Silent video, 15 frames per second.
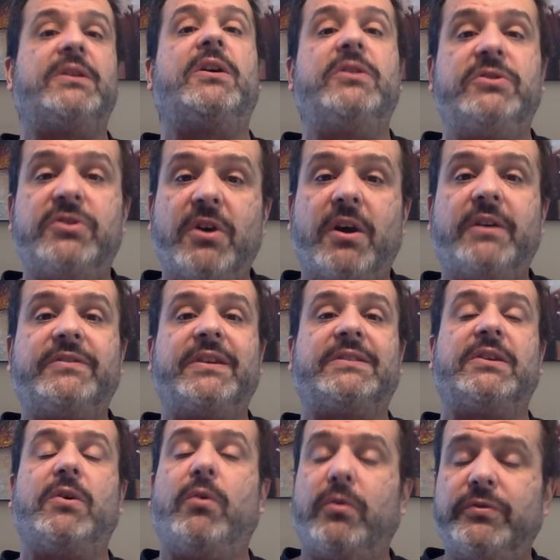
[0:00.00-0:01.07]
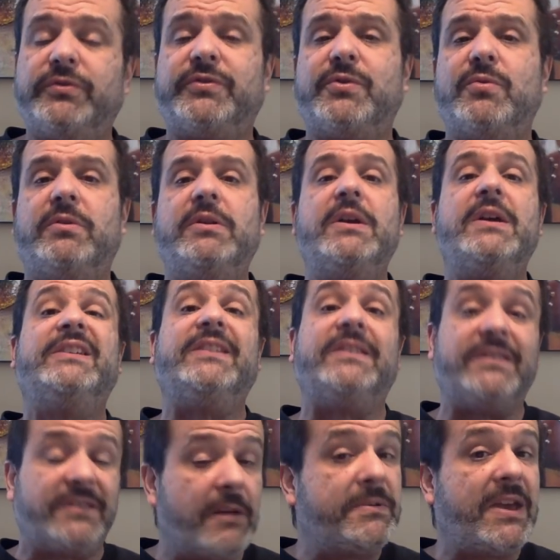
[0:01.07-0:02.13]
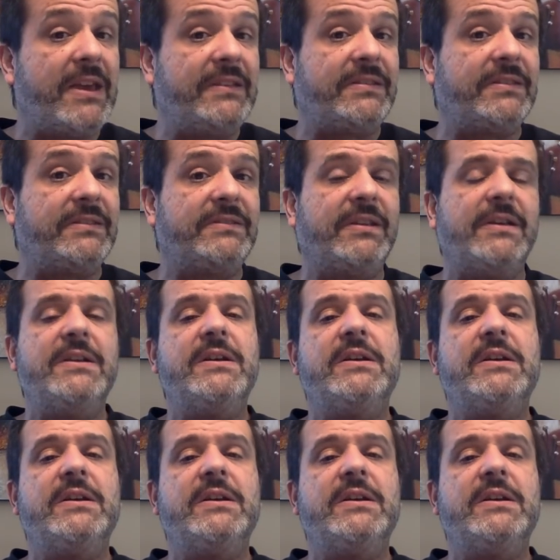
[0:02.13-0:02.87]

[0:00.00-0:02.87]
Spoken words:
100 yards, like the old school in some cases.